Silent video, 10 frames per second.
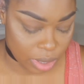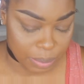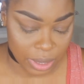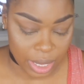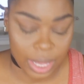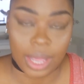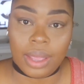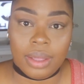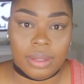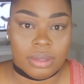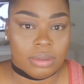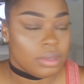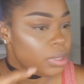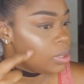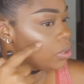apply
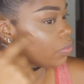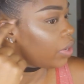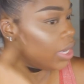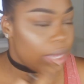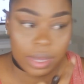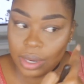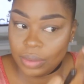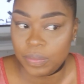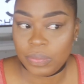right here.